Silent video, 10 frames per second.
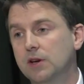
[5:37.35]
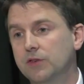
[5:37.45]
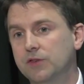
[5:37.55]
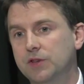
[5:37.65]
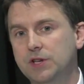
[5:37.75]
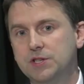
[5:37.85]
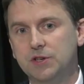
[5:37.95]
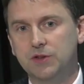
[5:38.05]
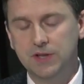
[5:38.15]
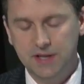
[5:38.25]
as a
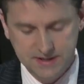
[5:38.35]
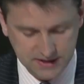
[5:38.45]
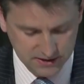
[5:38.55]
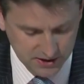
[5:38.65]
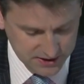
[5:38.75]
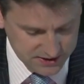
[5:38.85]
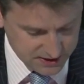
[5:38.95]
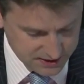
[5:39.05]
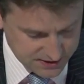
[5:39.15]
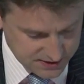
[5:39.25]
teacher in the
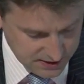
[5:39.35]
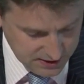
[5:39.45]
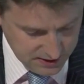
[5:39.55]
1990s,